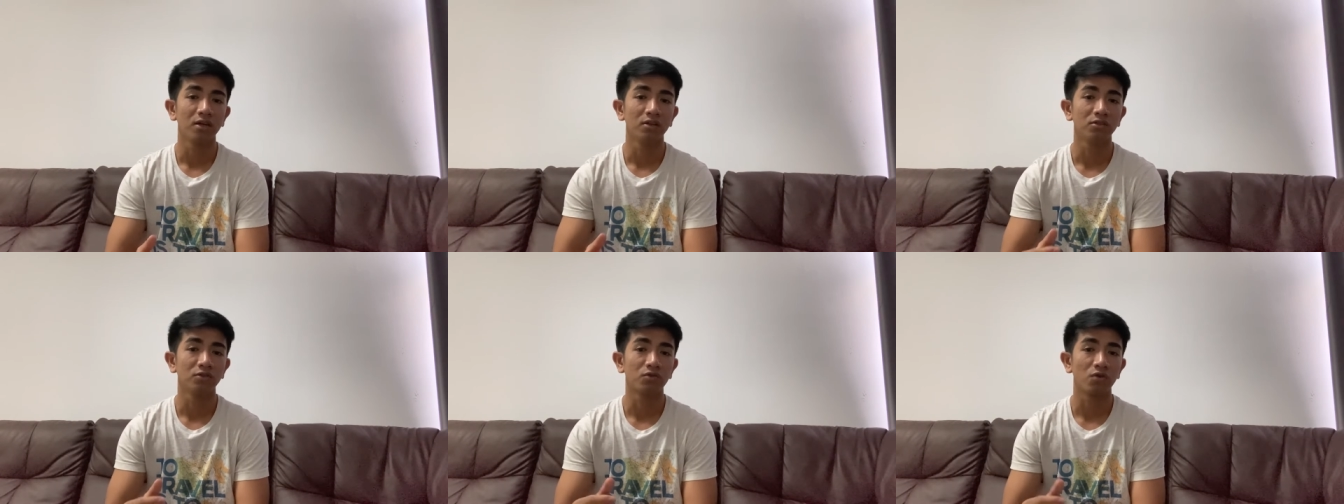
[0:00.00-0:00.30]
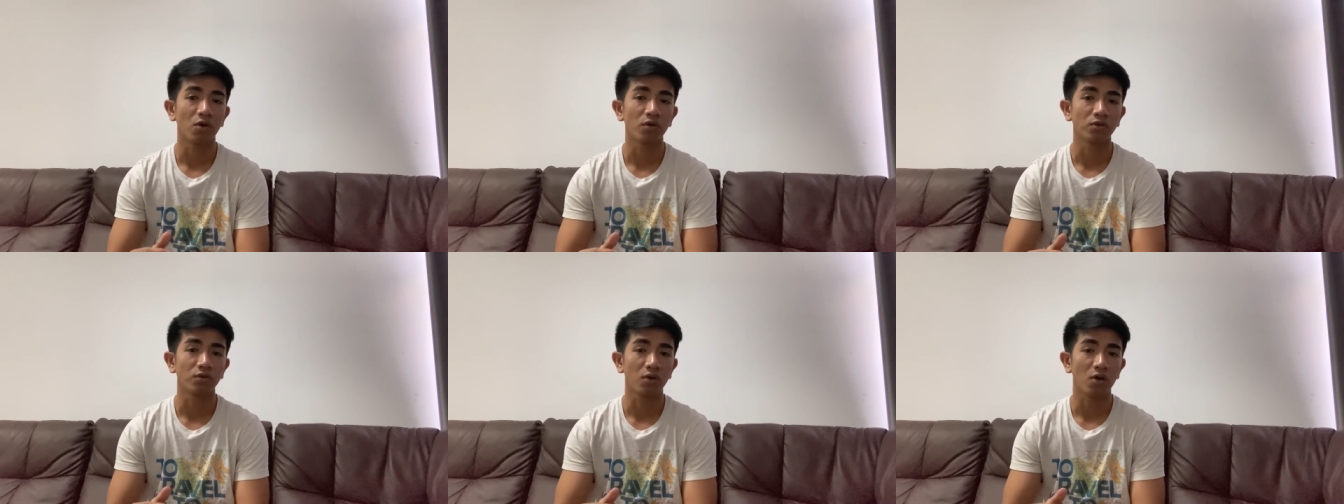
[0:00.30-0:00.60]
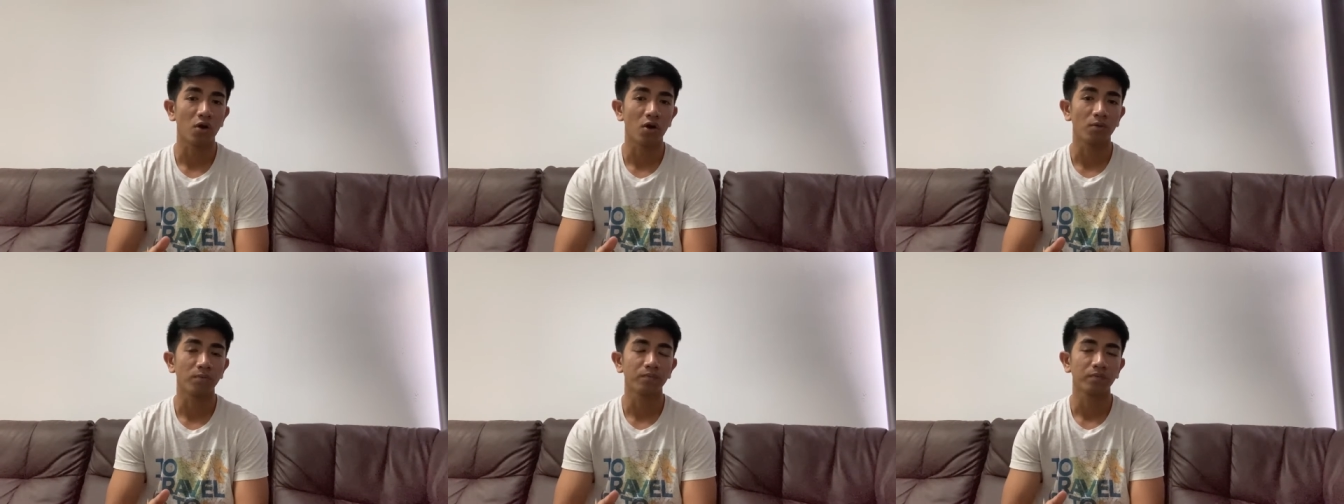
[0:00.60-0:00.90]

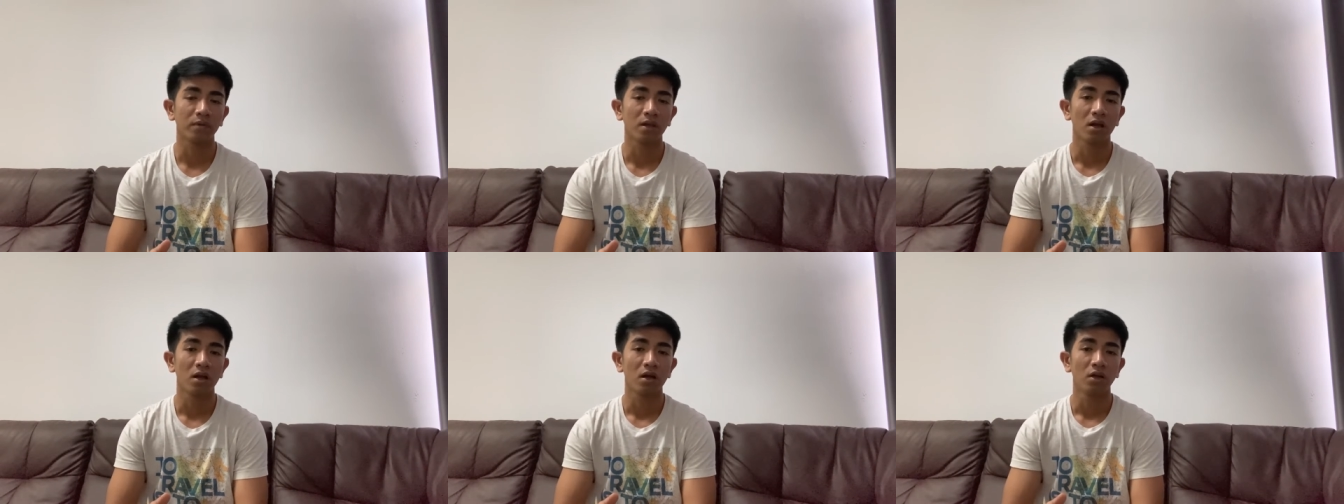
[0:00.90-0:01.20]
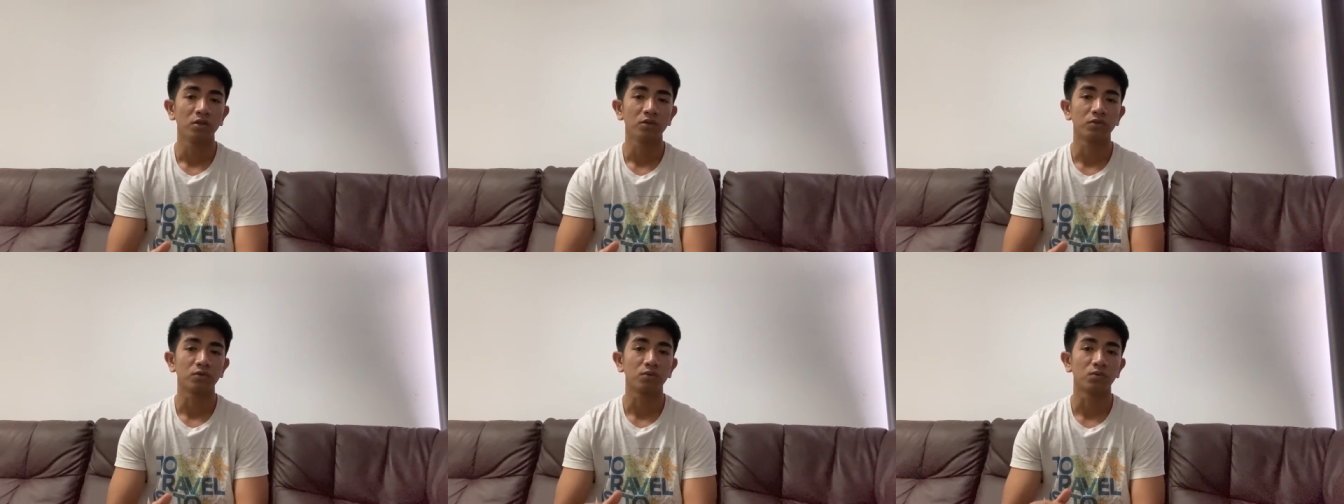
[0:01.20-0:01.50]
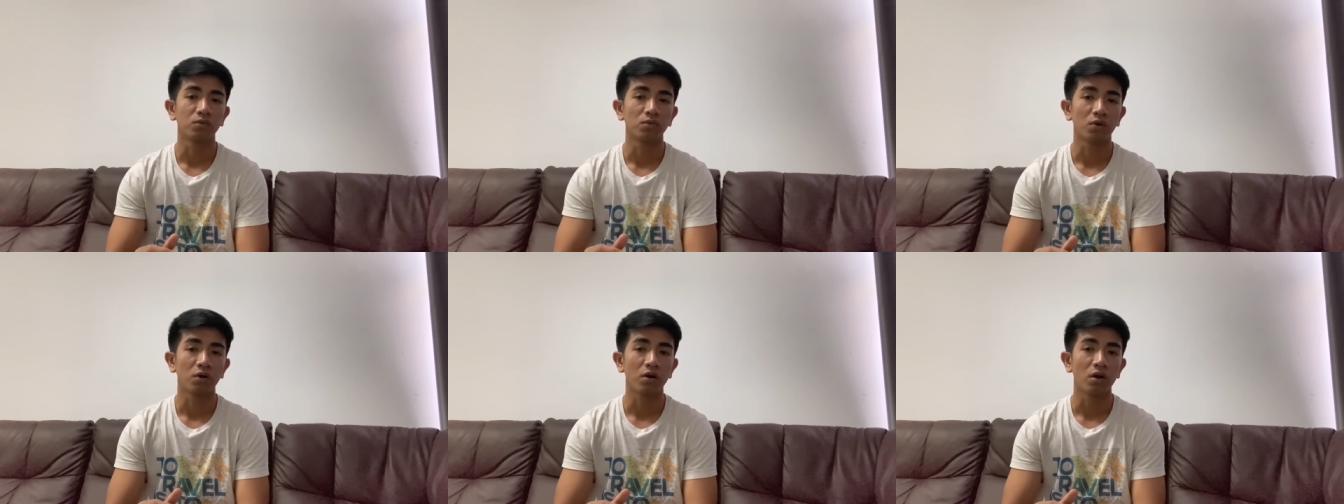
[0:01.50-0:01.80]
doorknob to
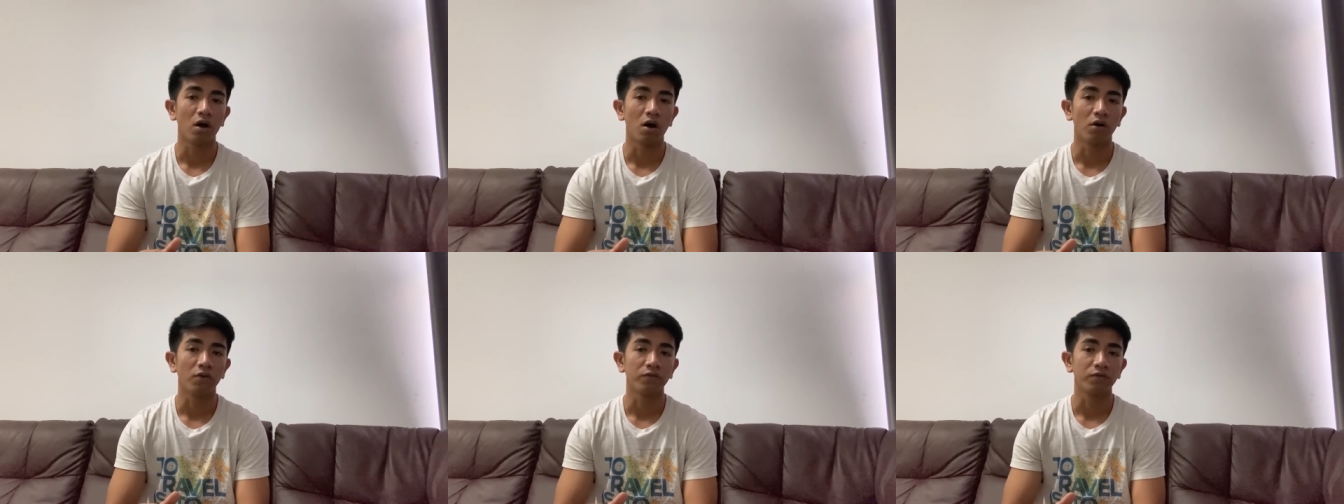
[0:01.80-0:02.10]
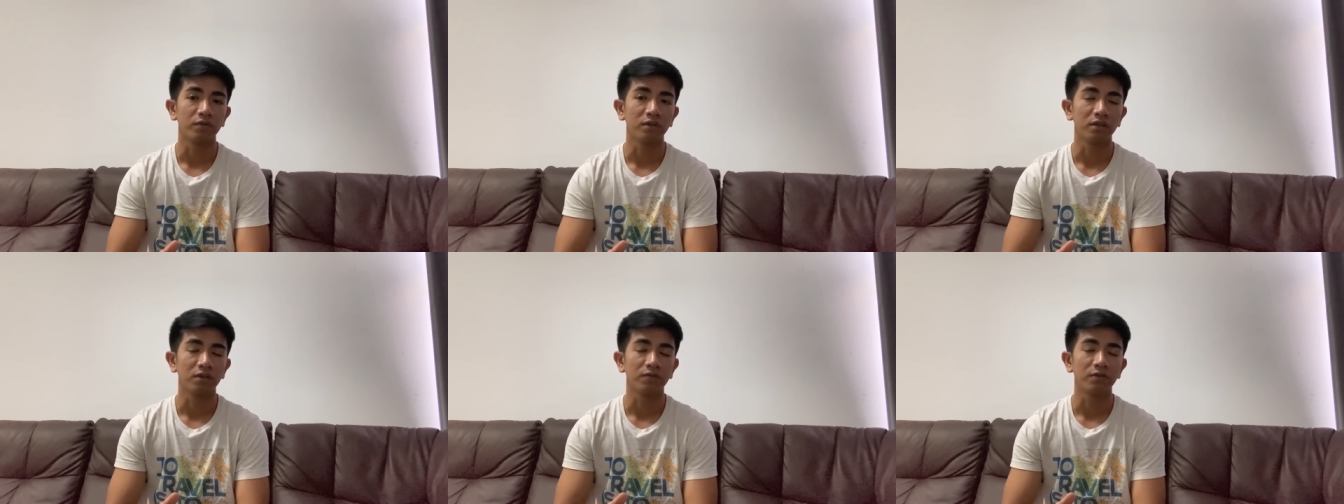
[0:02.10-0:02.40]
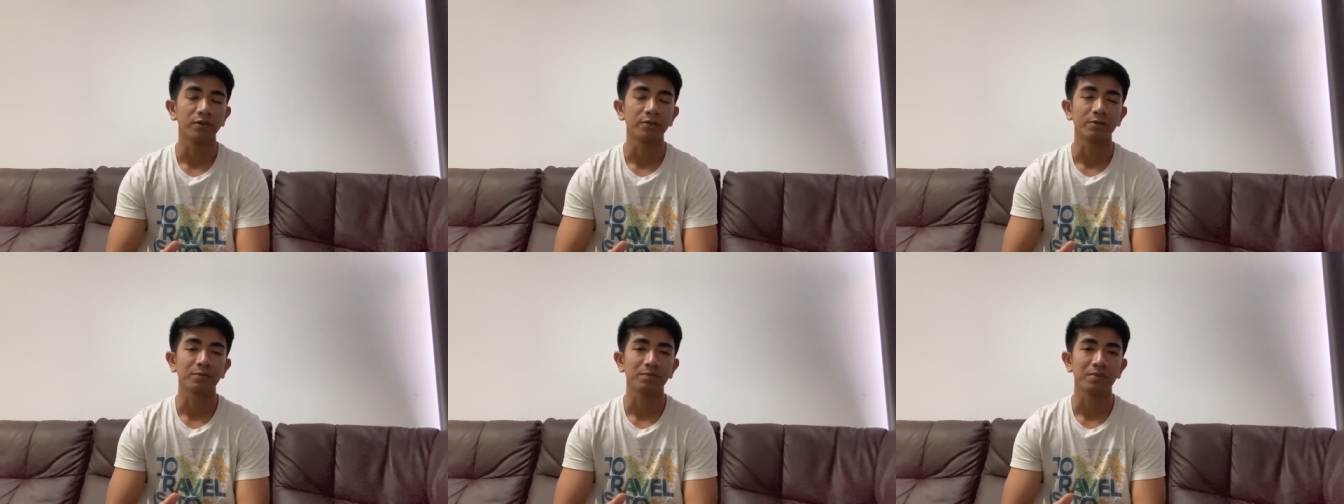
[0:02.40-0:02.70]
ward off
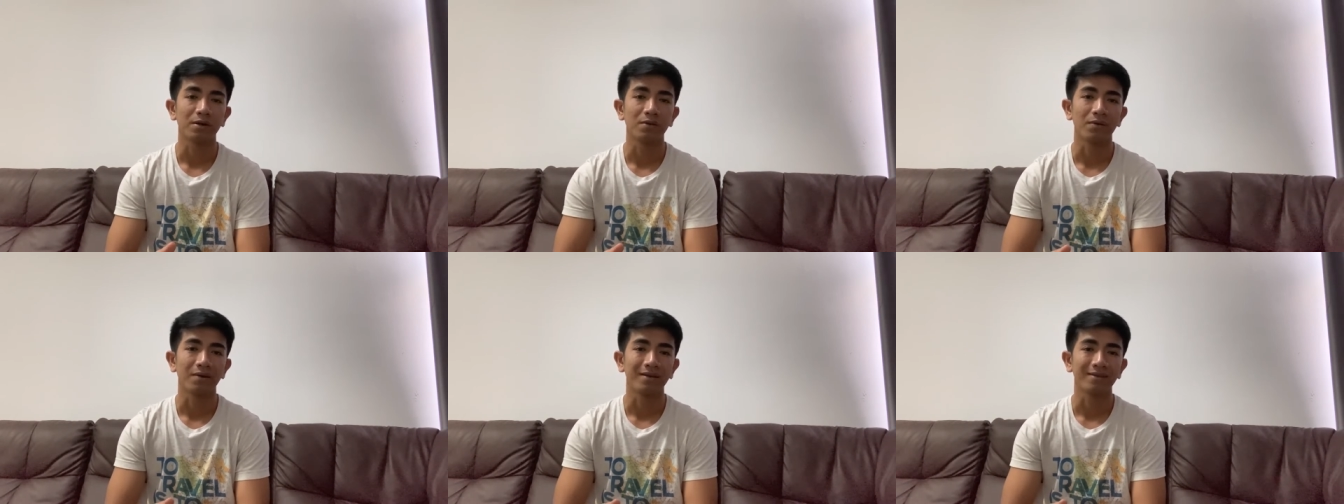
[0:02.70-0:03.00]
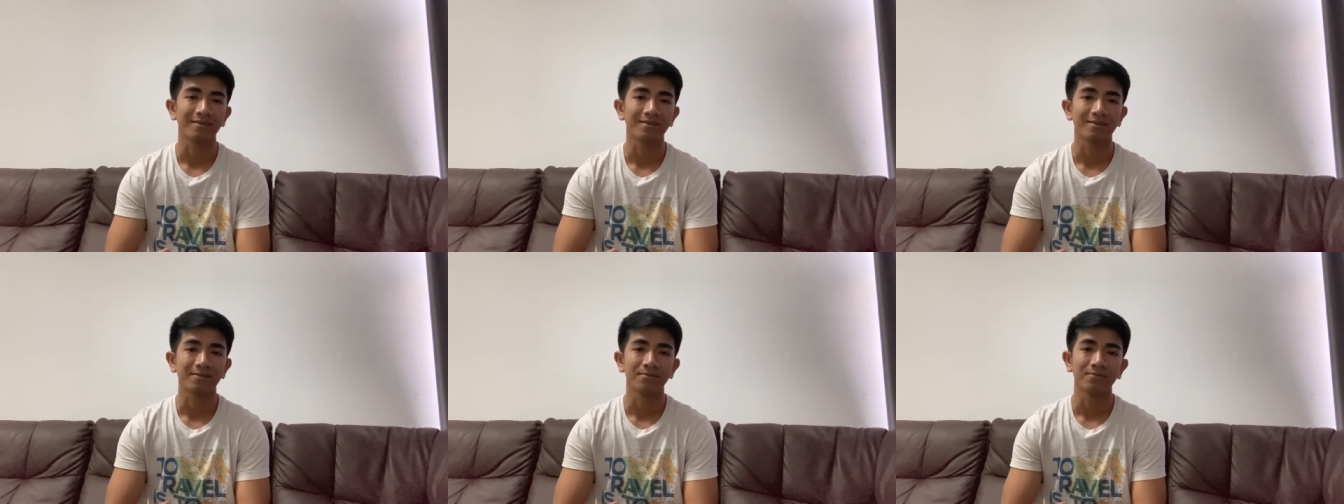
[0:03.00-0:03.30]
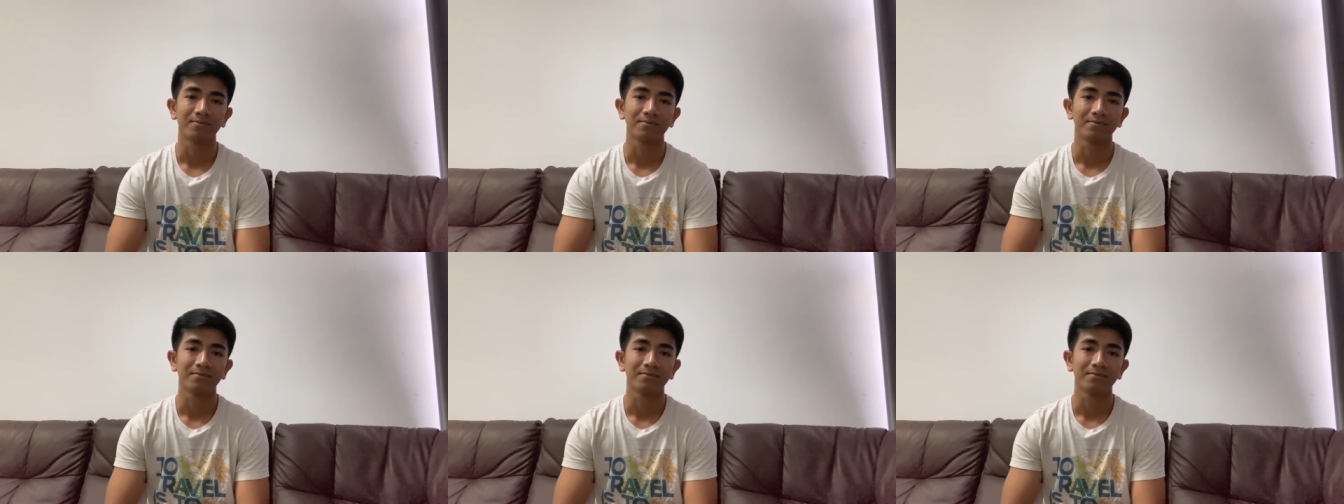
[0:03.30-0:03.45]
evil spirits.